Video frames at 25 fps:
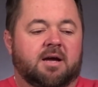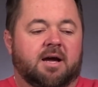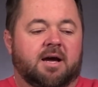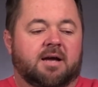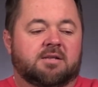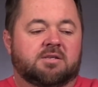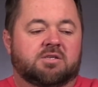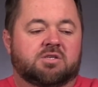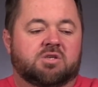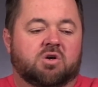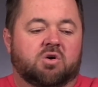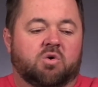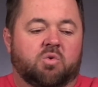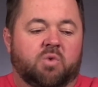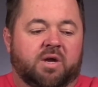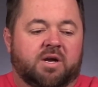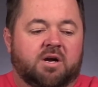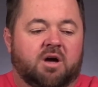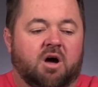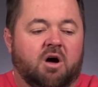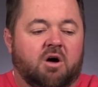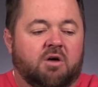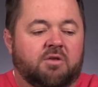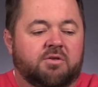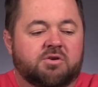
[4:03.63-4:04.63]
And so we
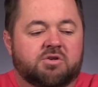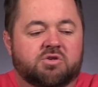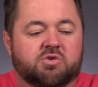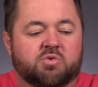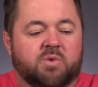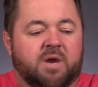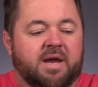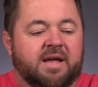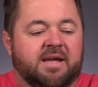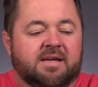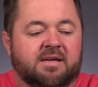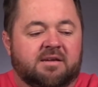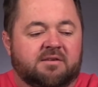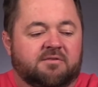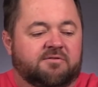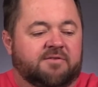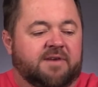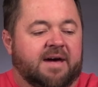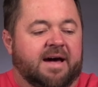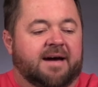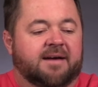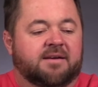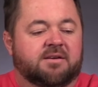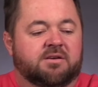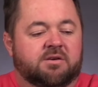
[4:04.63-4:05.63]
call those ranking
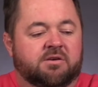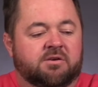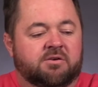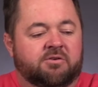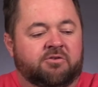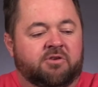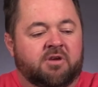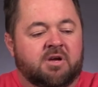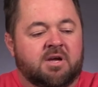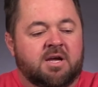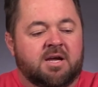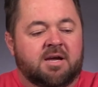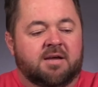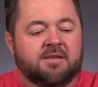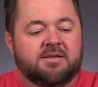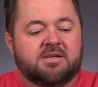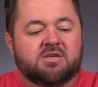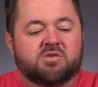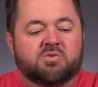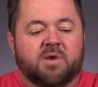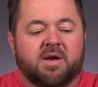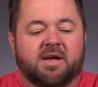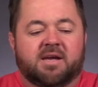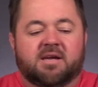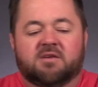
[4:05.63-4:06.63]
factors.
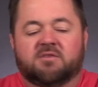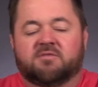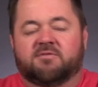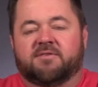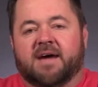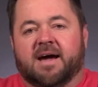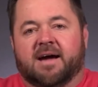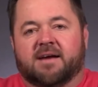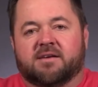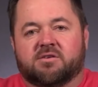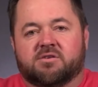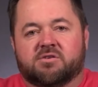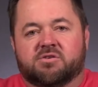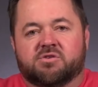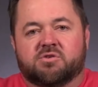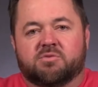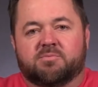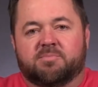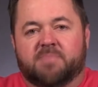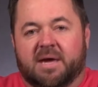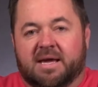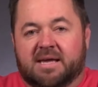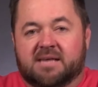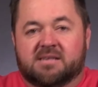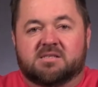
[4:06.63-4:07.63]
These ranking factors are
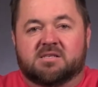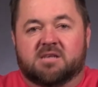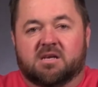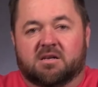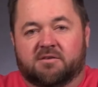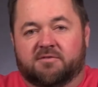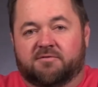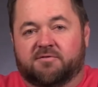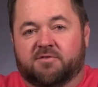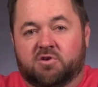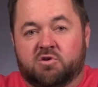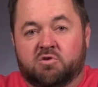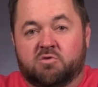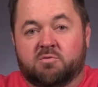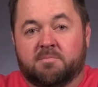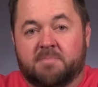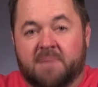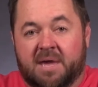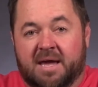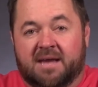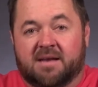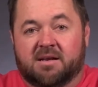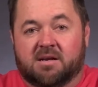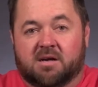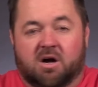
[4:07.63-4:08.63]
based on a few
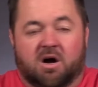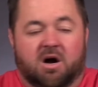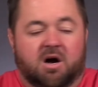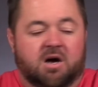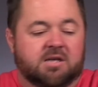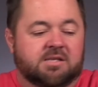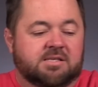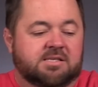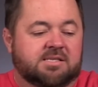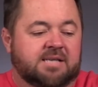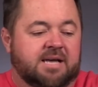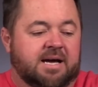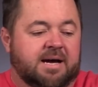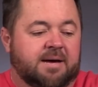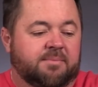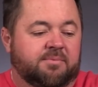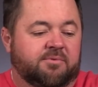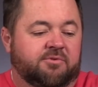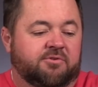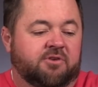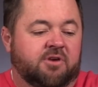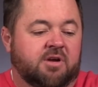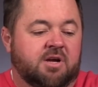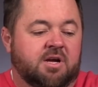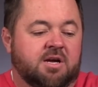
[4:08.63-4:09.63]
main
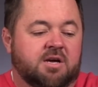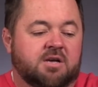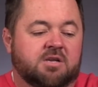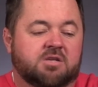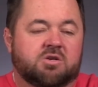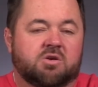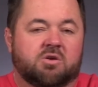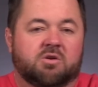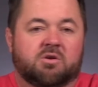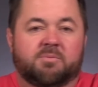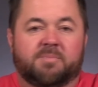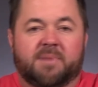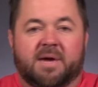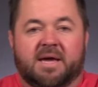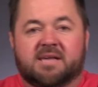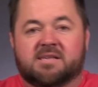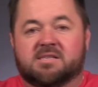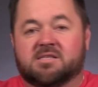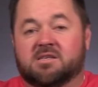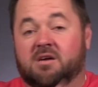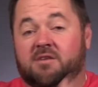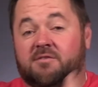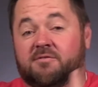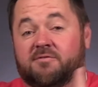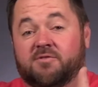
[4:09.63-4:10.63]
concepts. So they're
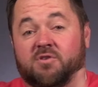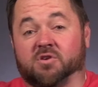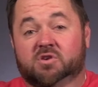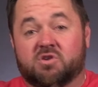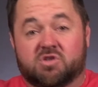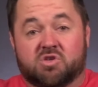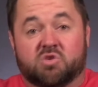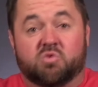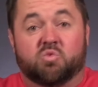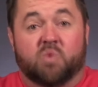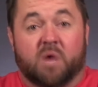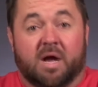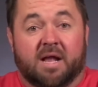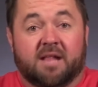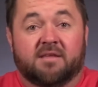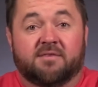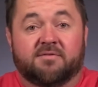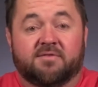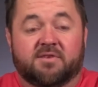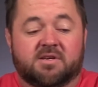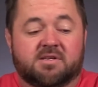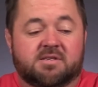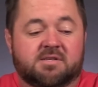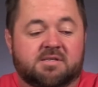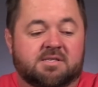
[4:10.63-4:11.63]
based on, first,
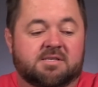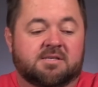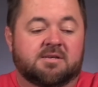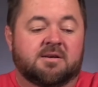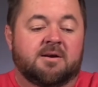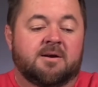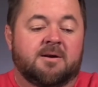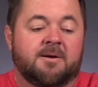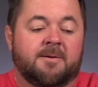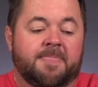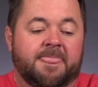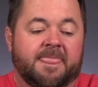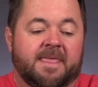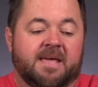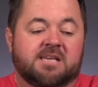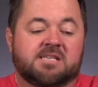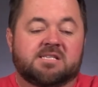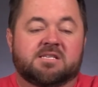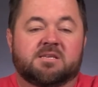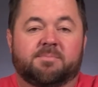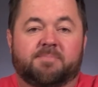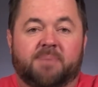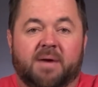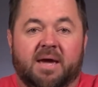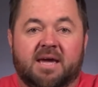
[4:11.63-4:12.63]
relevance. Is
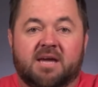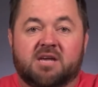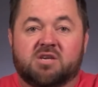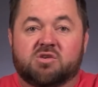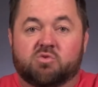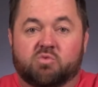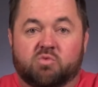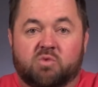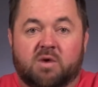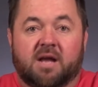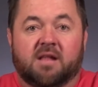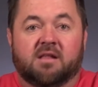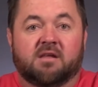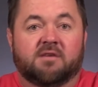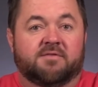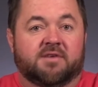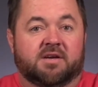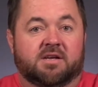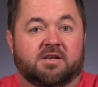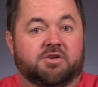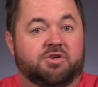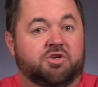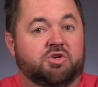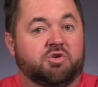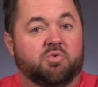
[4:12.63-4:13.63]
the page
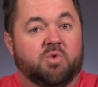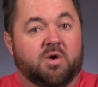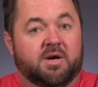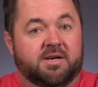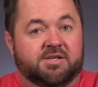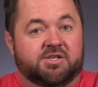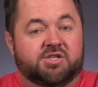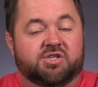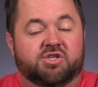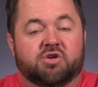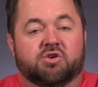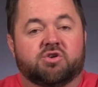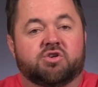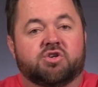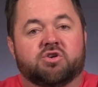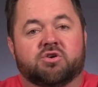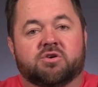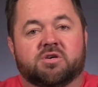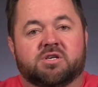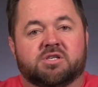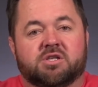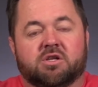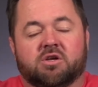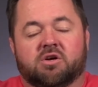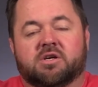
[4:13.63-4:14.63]
relevant to what a searcher
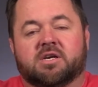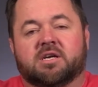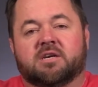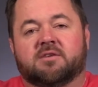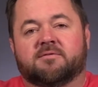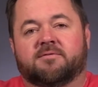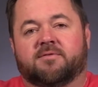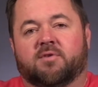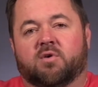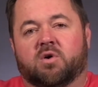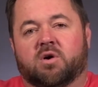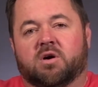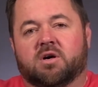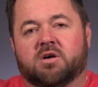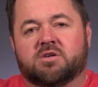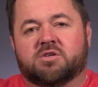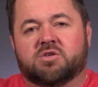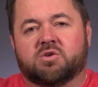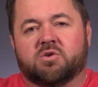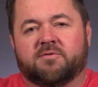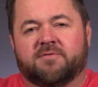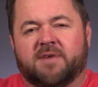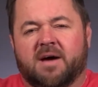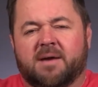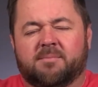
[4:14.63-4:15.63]
is looking for?
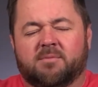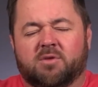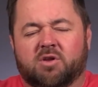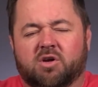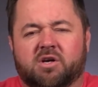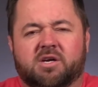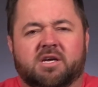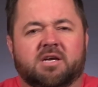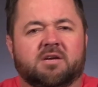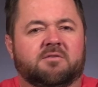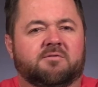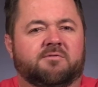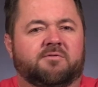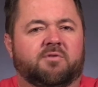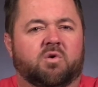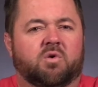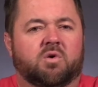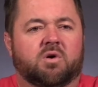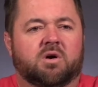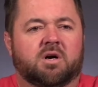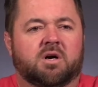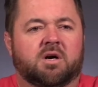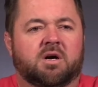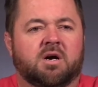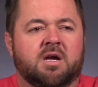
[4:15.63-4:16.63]
So if I'm looking
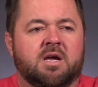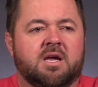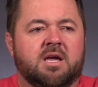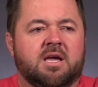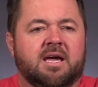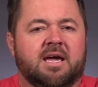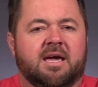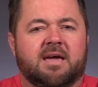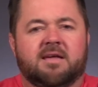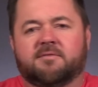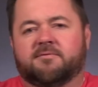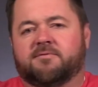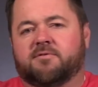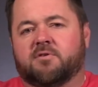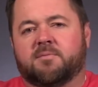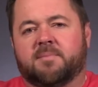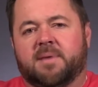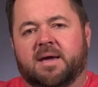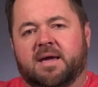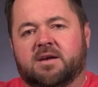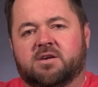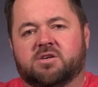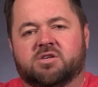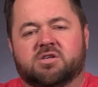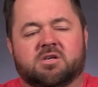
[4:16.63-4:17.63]
for
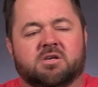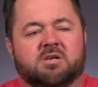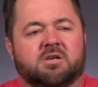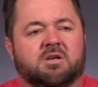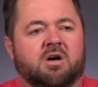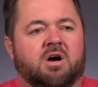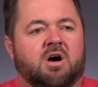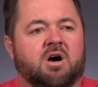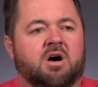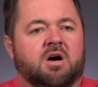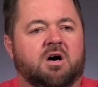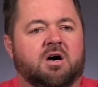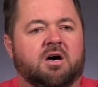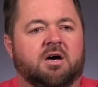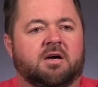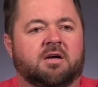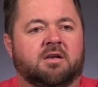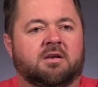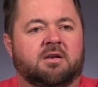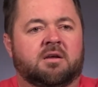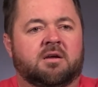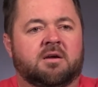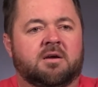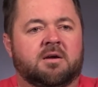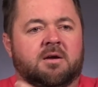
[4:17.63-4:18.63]
information
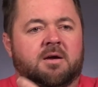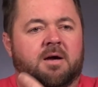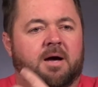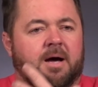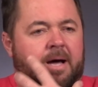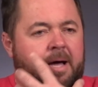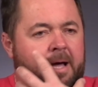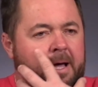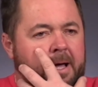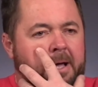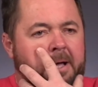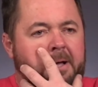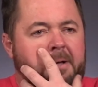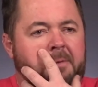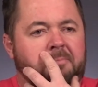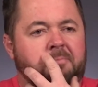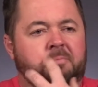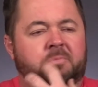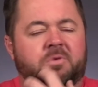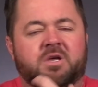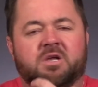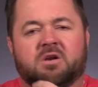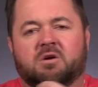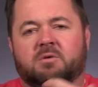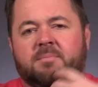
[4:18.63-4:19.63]
on,
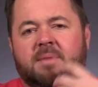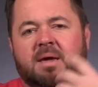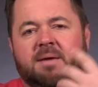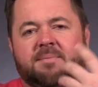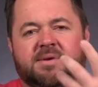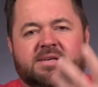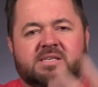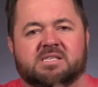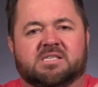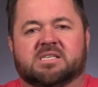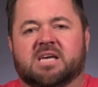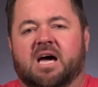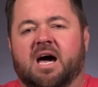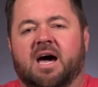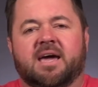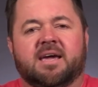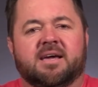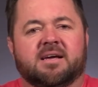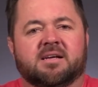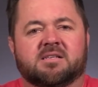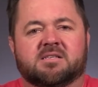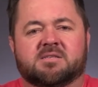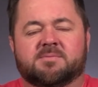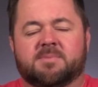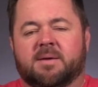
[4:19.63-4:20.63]
maybe
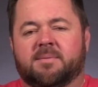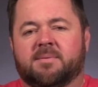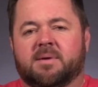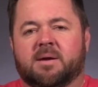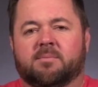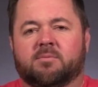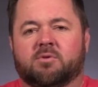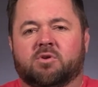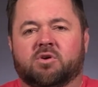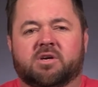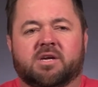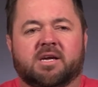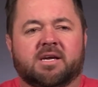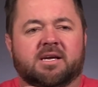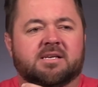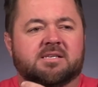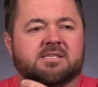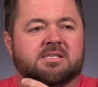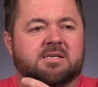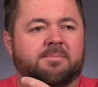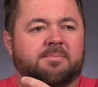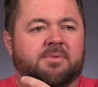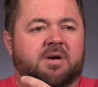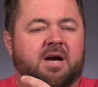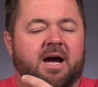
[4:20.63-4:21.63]
science, maybe I'm looking at
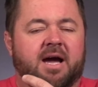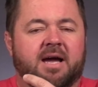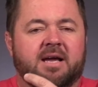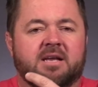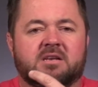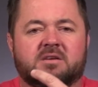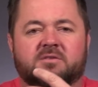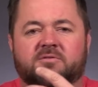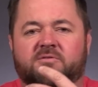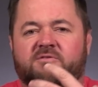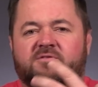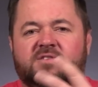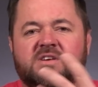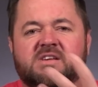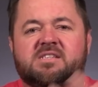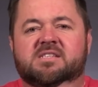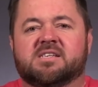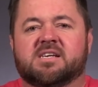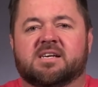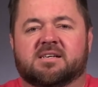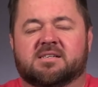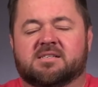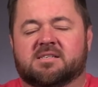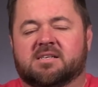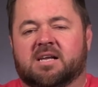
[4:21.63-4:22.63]
some kind of
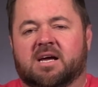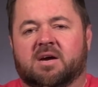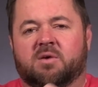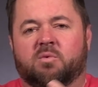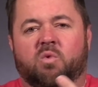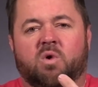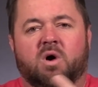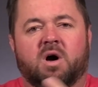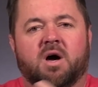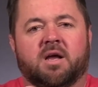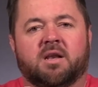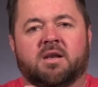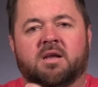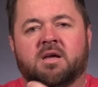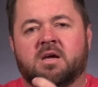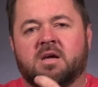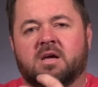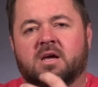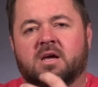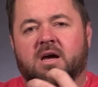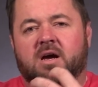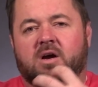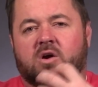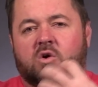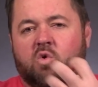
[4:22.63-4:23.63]
physics and I want
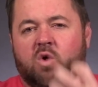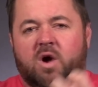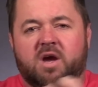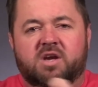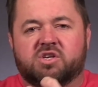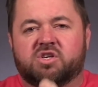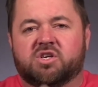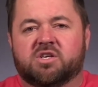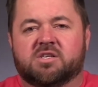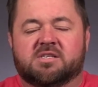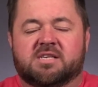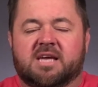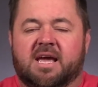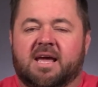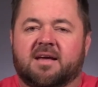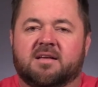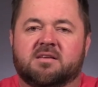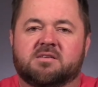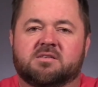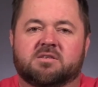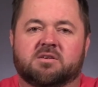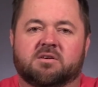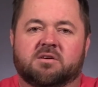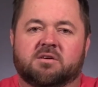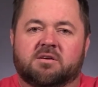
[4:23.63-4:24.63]
questions
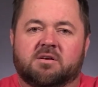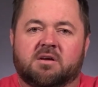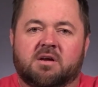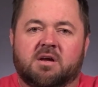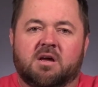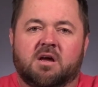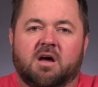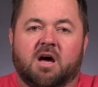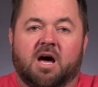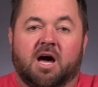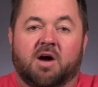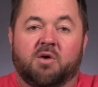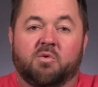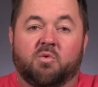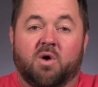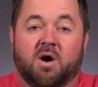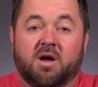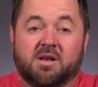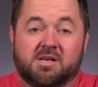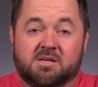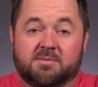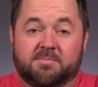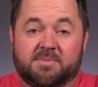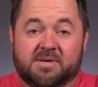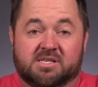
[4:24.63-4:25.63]
answered, I
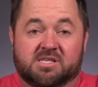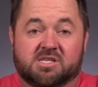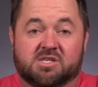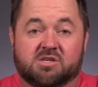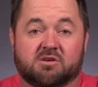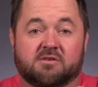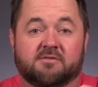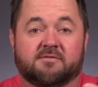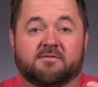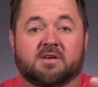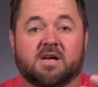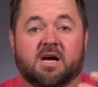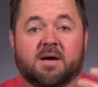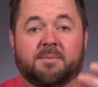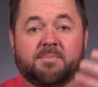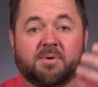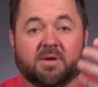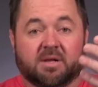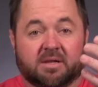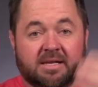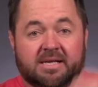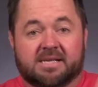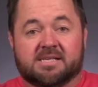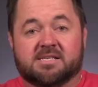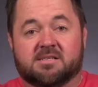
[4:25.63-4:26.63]
want to be served up a
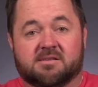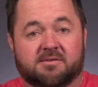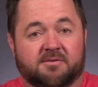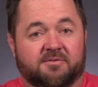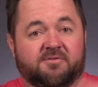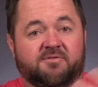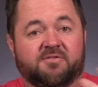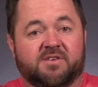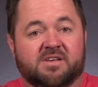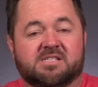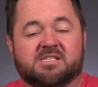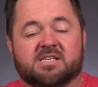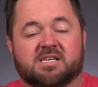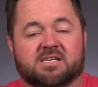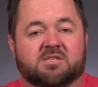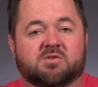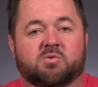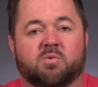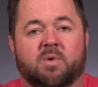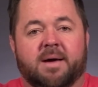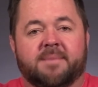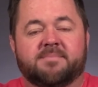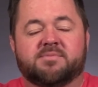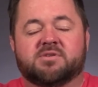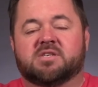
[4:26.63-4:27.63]
list of physics
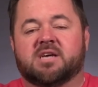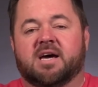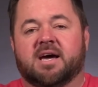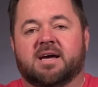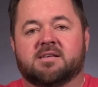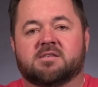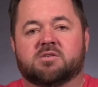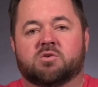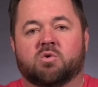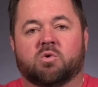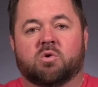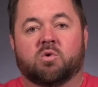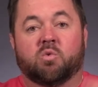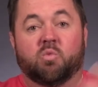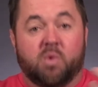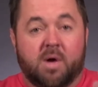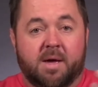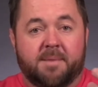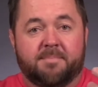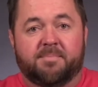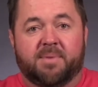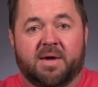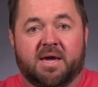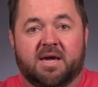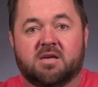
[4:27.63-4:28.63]
websites or
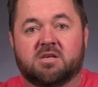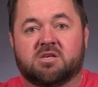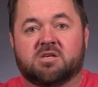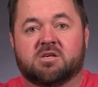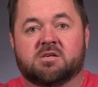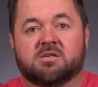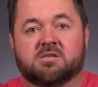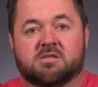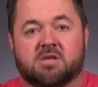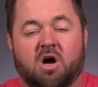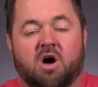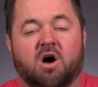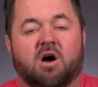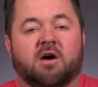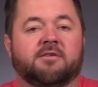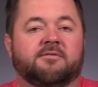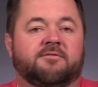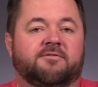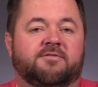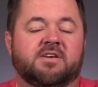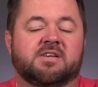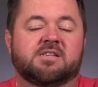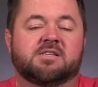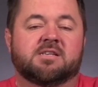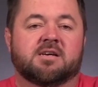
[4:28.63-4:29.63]
web pages on
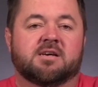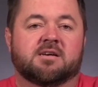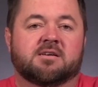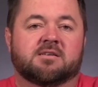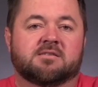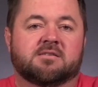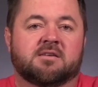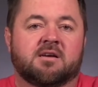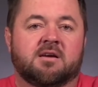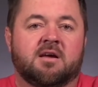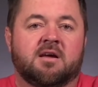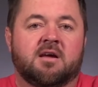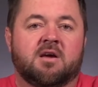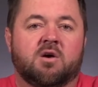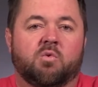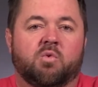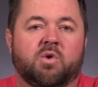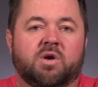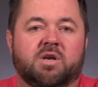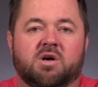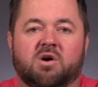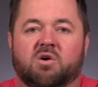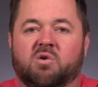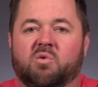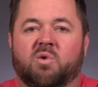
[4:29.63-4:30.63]
physics.
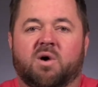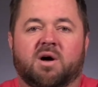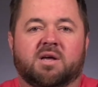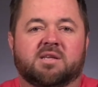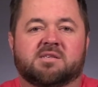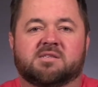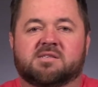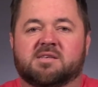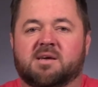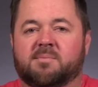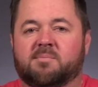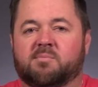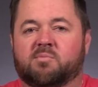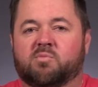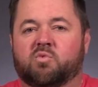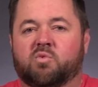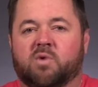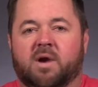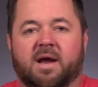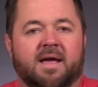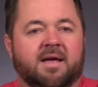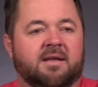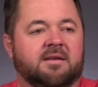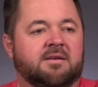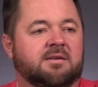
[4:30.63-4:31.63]
We don't want some
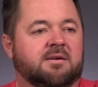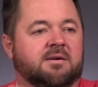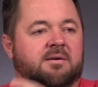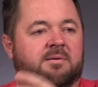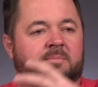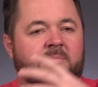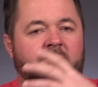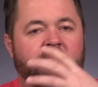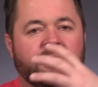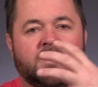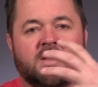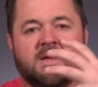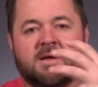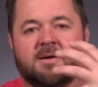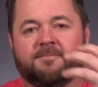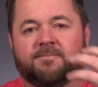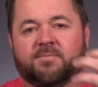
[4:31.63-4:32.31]
random